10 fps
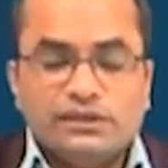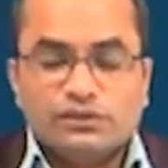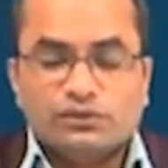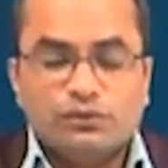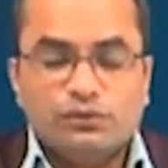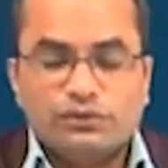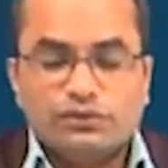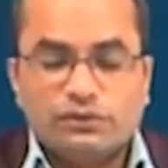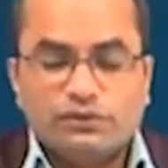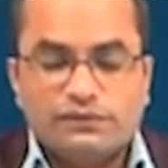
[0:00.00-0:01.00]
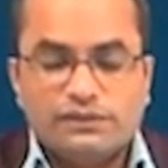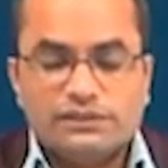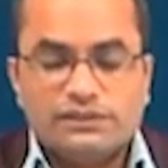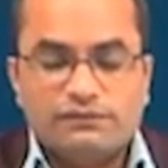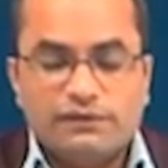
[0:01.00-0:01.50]
The solution of
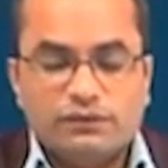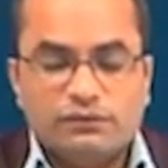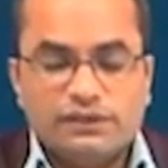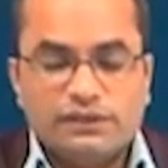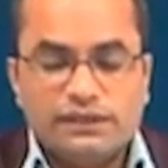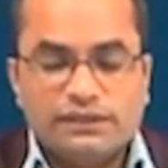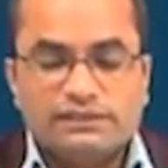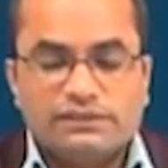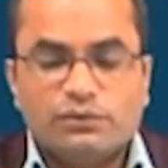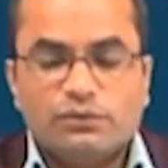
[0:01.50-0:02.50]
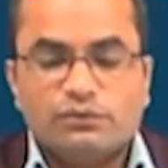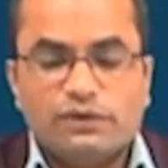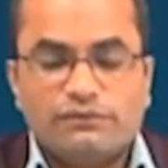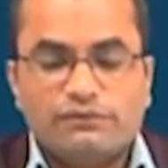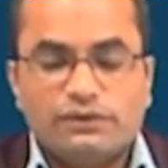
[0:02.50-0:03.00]
this d y over d x is equal to
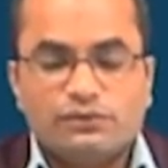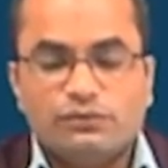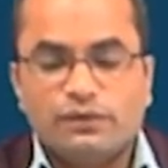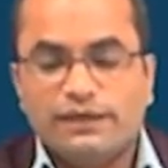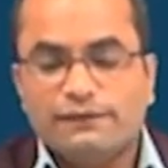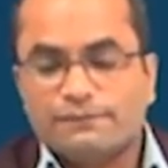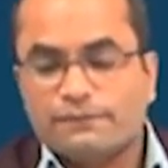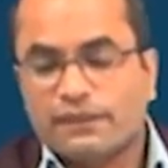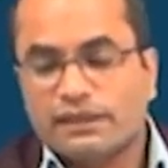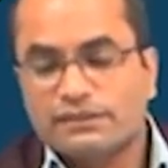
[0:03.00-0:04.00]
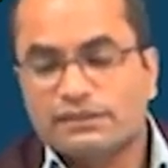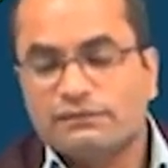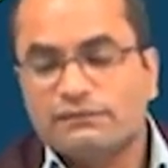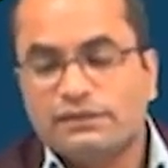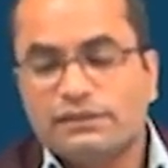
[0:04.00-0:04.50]
alpha 2 y is
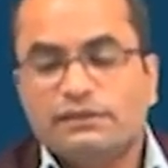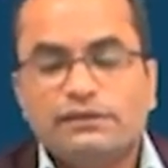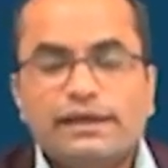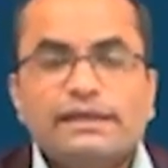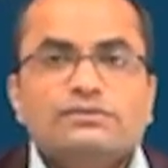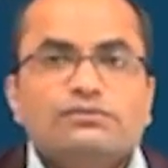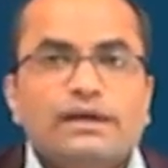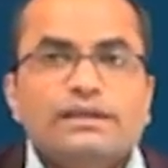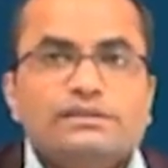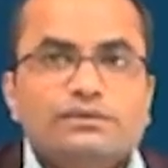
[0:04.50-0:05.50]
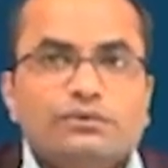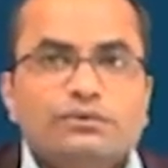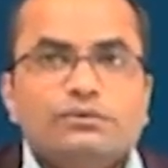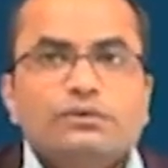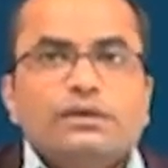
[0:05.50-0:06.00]
given here as y is equal
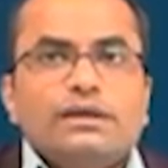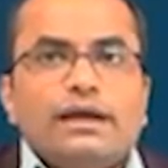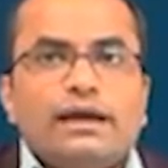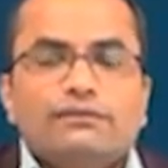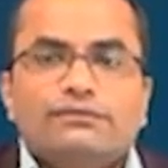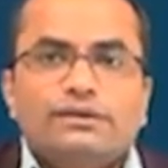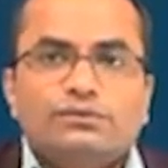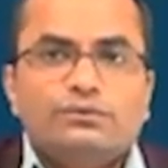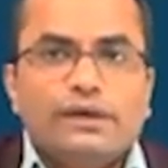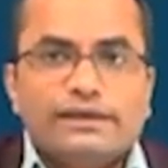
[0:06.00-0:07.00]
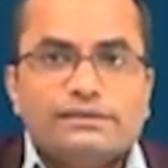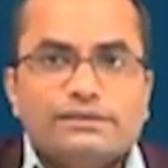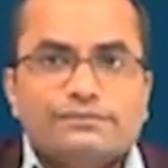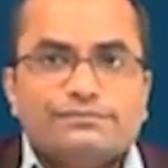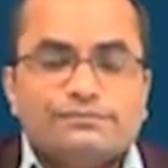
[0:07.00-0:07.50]
to alpha 2
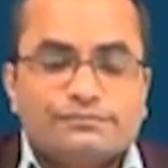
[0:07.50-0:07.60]
x.